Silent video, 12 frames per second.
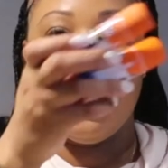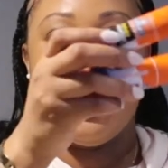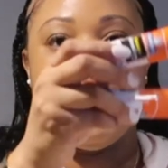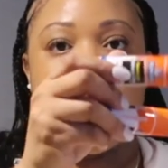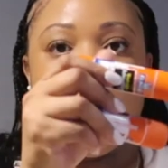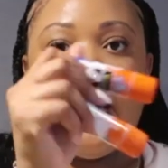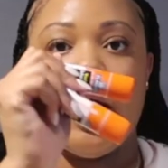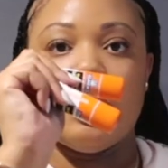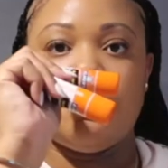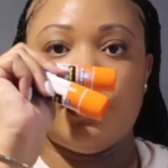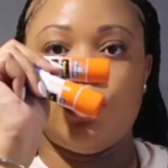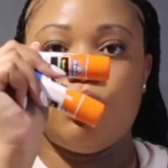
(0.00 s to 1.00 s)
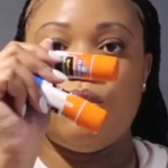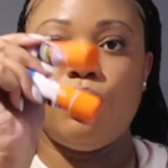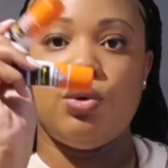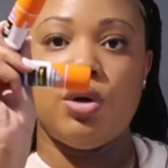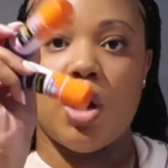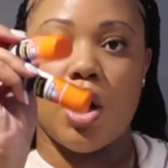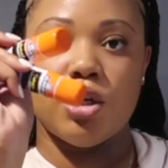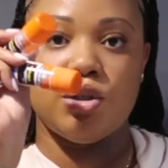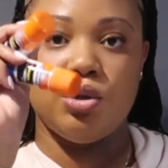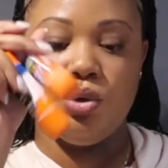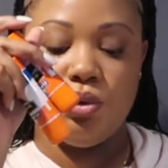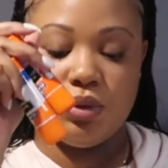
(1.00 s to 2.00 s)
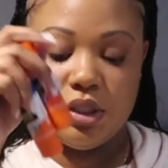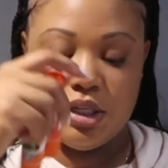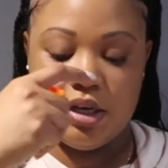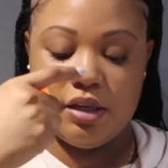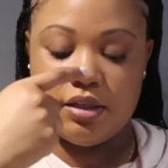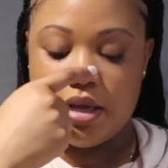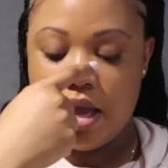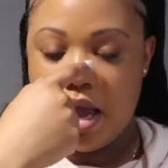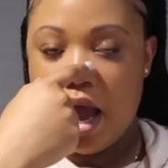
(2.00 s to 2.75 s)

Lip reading: And they asked for 2 large glue sticks.